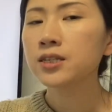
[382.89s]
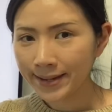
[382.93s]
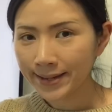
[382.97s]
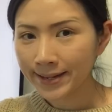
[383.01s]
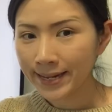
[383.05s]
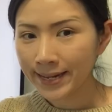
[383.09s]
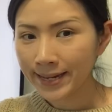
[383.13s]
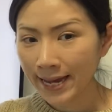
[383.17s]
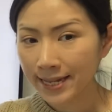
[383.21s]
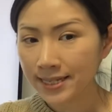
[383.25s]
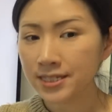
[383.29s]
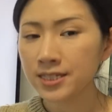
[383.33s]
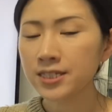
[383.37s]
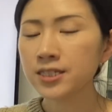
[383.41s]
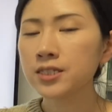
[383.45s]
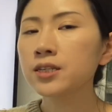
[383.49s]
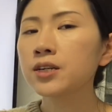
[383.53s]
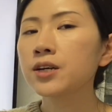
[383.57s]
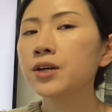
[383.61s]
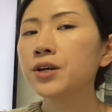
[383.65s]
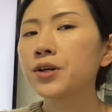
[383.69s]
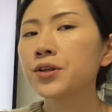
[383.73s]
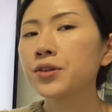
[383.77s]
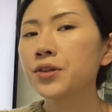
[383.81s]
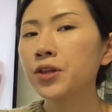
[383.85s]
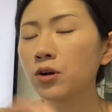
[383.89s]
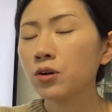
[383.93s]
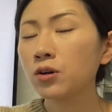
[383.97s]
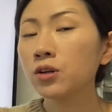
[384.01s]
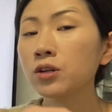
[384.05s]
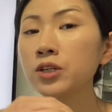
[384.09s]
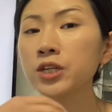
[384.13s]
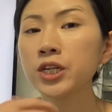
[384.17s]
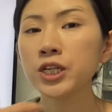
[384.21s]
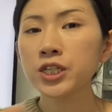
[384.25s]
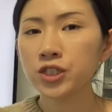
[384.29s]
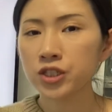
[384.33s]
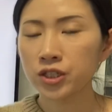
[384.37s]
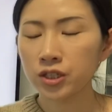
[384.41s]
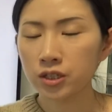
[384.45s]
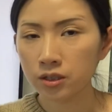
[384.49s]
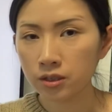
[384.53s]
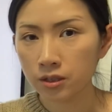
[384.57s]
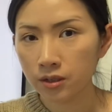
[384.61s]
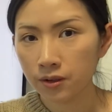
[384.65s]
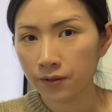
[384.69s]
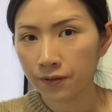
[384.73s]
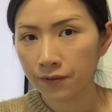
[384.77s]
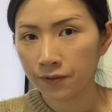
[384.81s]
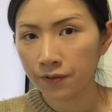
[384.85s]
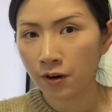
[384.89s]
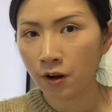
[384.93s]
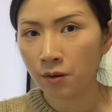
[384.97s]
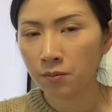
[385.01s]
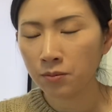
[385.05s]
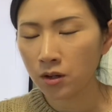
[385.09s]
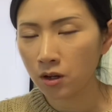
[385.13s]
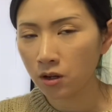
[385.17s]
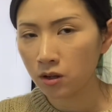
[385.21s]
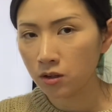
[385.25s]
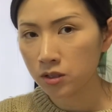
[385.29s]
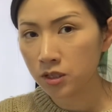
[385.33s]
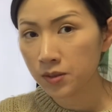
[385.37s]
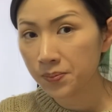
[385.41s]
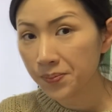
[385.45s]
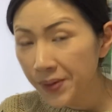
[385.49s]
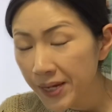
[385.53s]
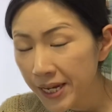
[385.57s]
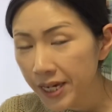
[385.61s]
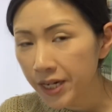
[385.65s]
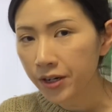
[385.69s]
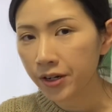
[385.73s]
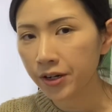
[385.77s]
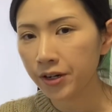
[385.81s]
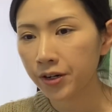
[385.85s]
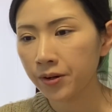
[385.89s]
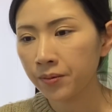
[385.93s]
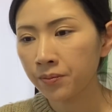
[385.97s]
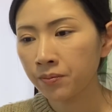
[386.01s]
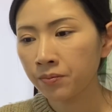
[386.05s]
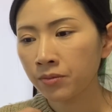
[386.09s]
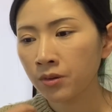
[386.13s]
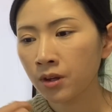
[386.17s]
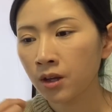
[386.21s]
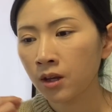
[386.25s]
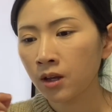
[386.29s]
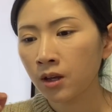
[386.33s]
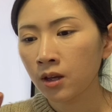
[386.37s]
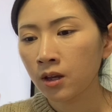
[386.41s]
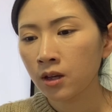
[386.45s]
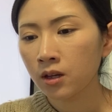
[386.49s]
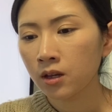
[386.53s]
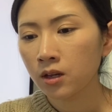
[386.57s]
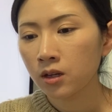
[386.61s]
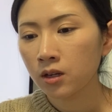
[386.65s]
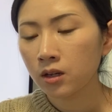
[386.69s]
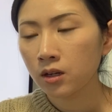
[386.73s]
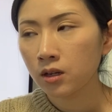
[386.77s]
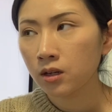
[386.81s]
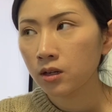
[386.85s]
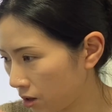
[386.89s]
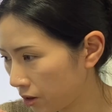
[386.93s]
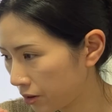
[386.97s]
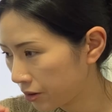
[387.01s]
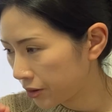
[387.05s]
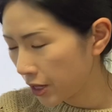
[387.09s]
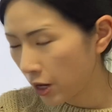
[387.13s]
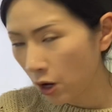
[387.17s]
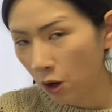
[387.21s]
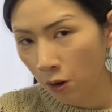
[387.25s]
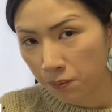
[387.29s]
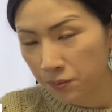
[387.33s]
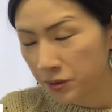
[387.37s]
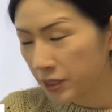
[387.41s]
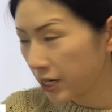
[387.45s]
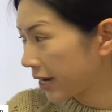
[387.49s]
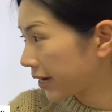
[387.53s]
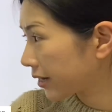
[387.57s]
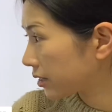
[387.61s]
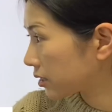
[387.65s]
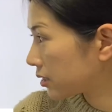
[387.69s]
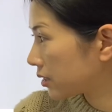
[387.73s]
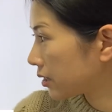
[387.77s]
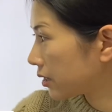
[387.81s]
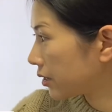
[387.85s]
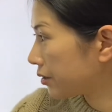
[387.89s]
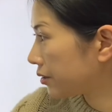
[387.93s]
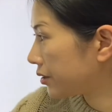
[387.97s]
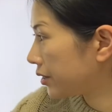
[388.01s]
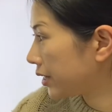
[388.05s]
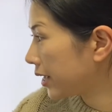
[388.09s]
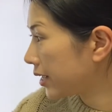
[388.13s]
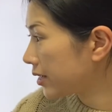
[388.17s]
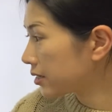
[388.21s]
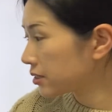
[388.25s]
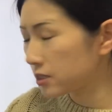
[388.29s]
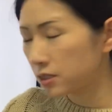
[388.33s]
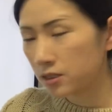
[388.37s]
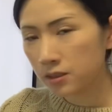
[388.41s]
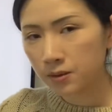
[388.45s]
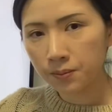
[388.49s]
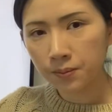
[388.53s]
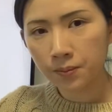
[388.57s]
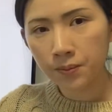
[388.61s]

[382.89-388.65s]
gets the condition from the speaker. The object this